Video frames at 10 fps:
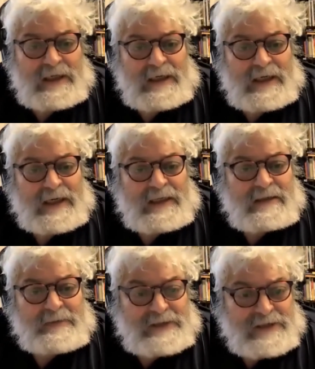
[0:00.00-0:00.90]
in
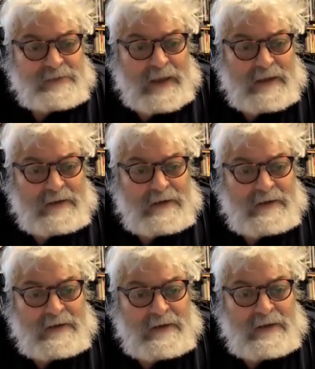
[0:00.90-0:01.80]
the business model
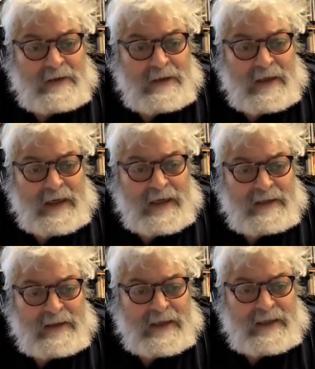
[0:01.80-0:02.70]

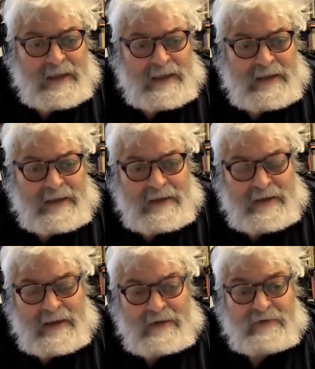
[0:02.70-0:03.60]
and in
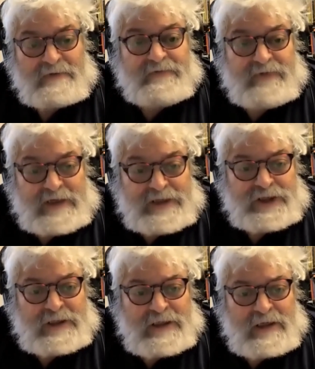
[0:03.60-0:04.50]
a
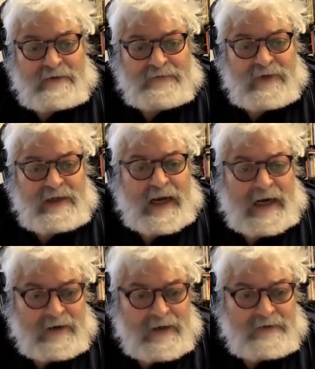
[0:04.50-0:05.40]
revision of the
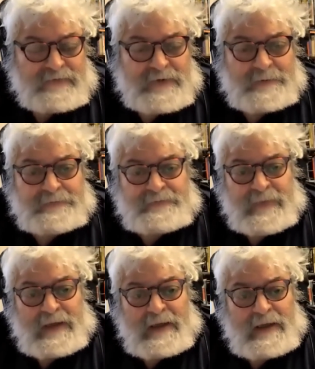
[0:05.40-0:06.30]
narrative.
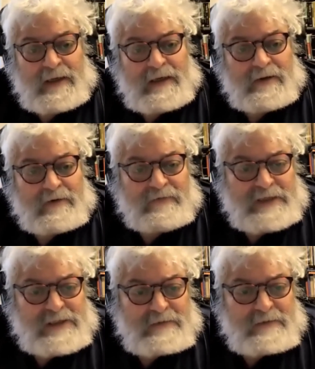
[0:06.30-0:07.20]
Now, in a
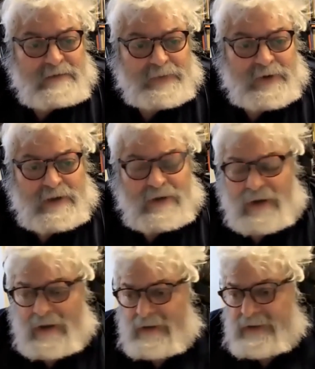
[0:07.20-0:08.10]
recent book
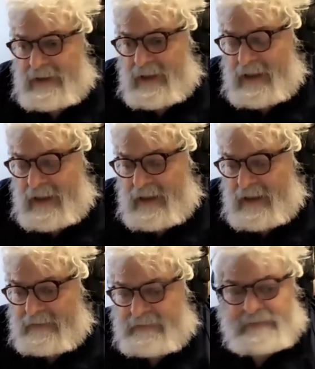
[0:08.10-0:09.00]
called
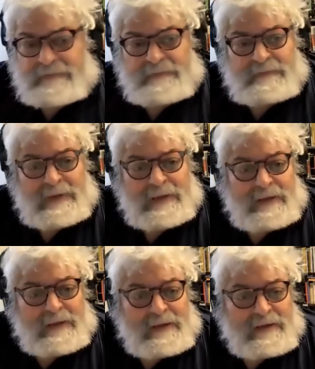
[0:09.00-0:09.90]
The
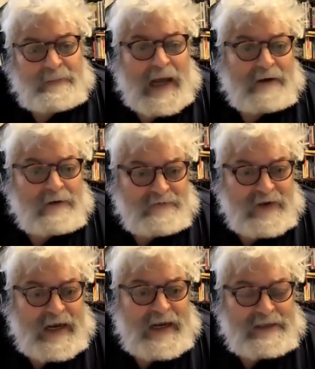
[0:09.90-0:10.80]
Power of
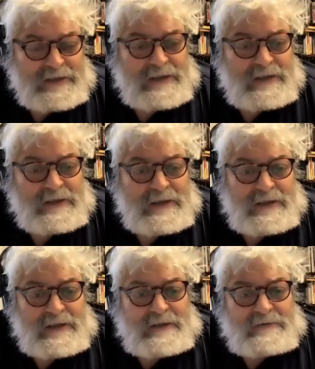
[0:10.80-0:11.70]
And,
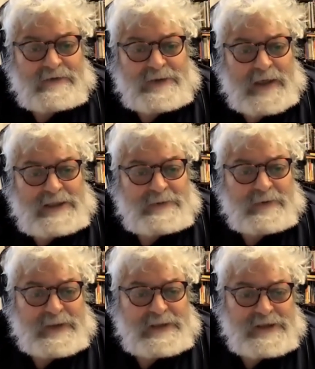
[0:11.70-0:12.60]

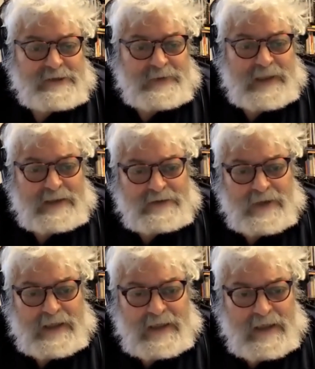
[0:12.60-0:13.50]
Responsible Business Without
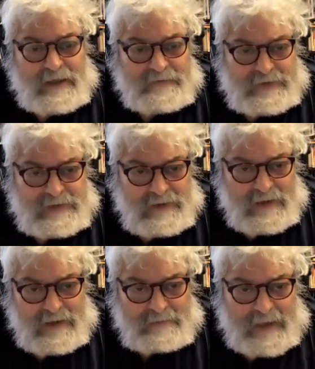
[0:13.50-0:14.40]
Trade-offs,
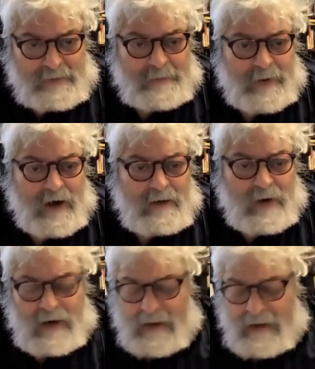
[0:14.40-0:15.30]
Bobby Parmar,